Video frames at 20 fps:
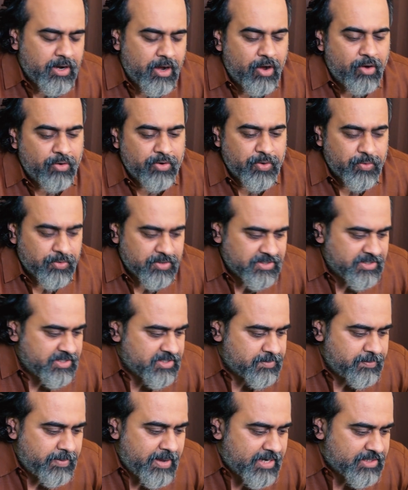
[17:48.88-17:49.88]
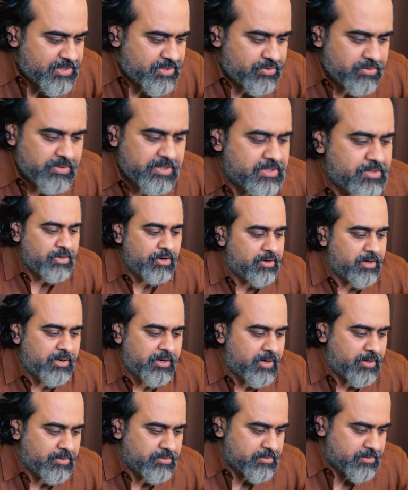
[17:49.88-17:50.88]
how it was dispatched to the
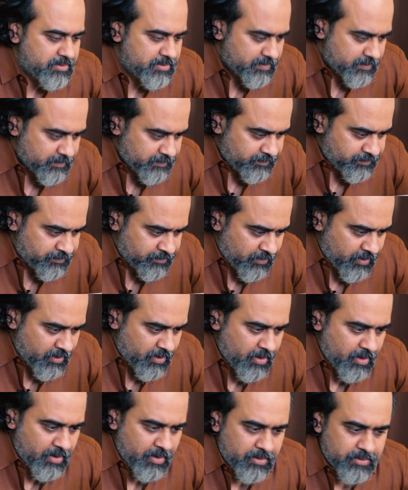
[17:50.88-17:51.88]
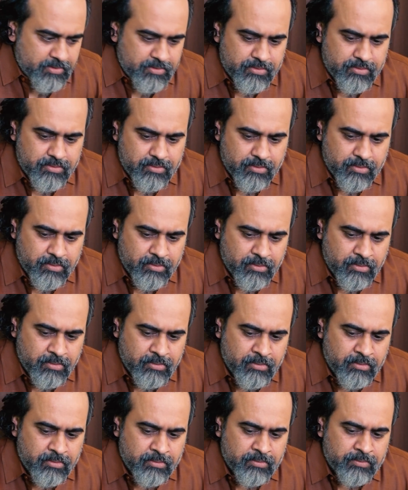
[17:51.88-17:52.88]
slaughterhouse.
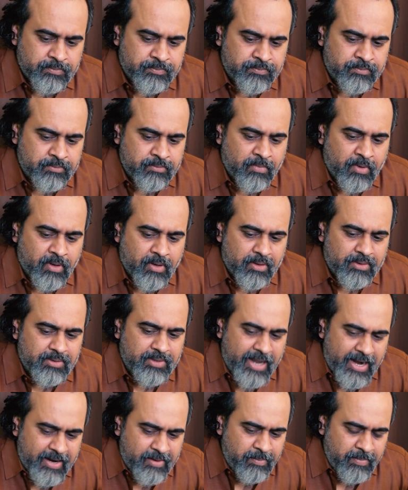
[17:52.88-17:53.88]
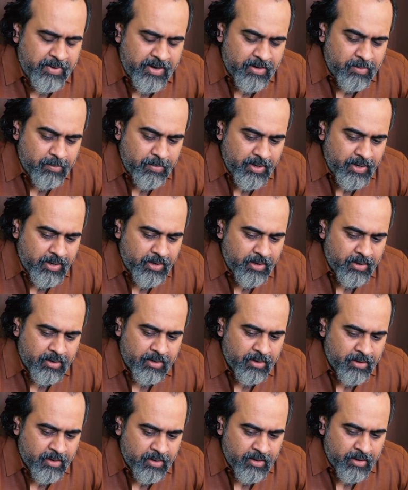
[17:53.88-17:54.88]
So that made
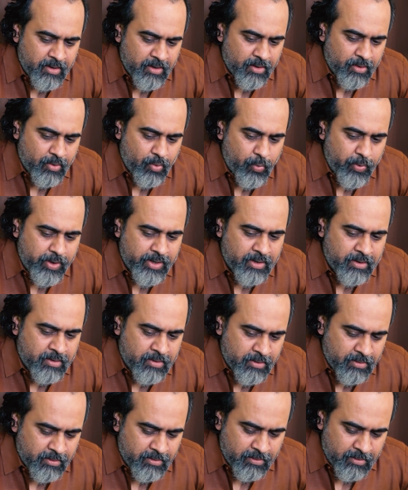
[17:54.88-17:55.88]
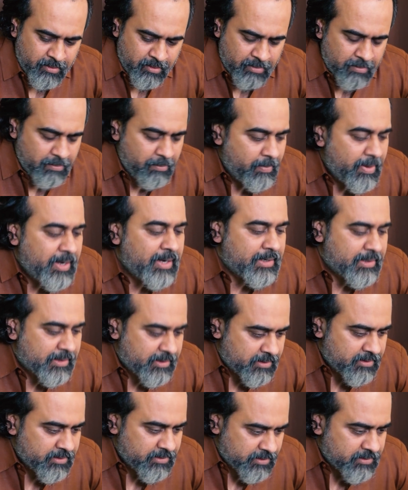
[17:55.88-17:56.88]
me quit milk
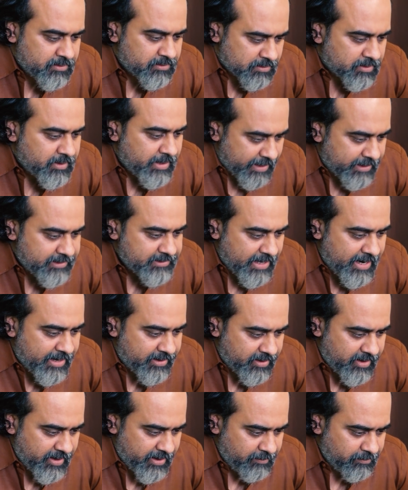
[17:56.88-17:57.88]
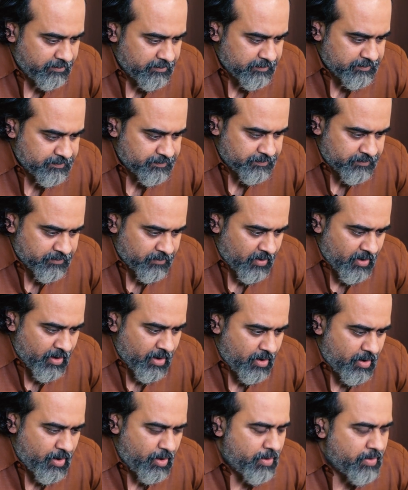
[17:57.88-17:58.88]
at that time.
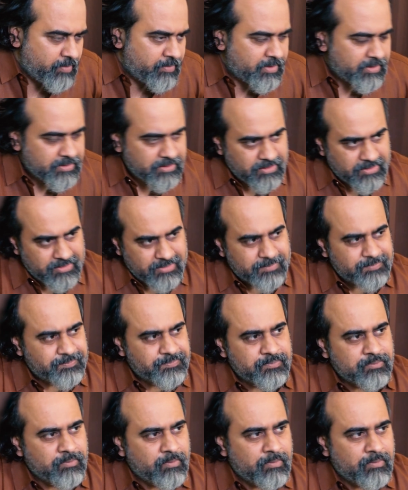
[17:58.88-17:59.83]
However, the